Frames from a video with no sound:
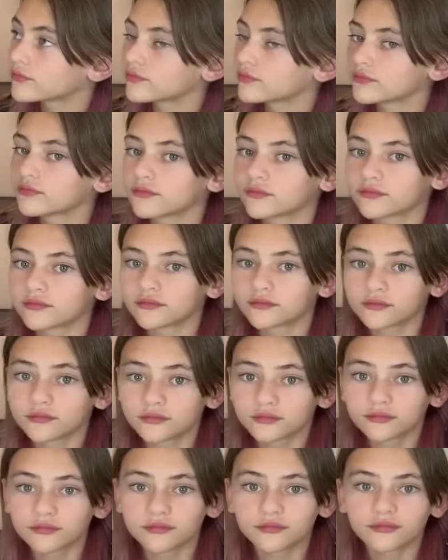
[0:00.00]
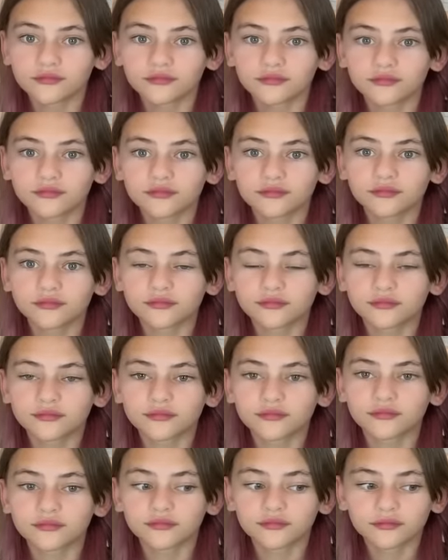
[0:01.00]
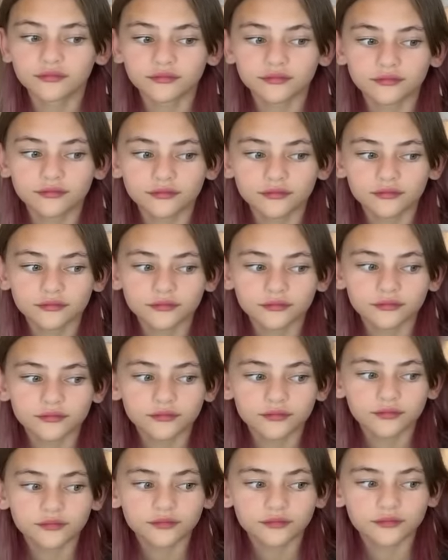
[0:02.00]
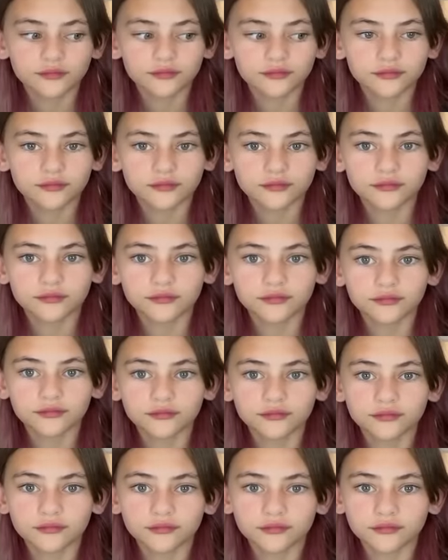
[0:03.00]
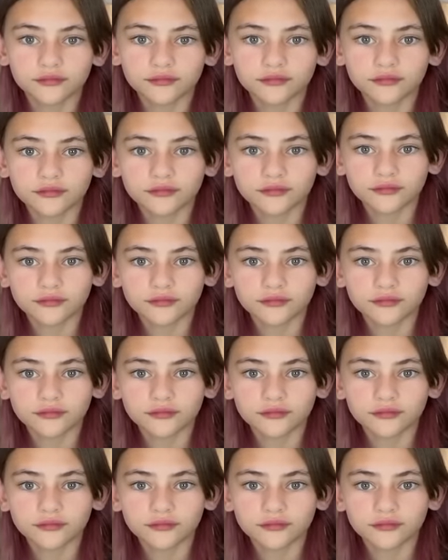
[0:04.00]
This person isn't speaking.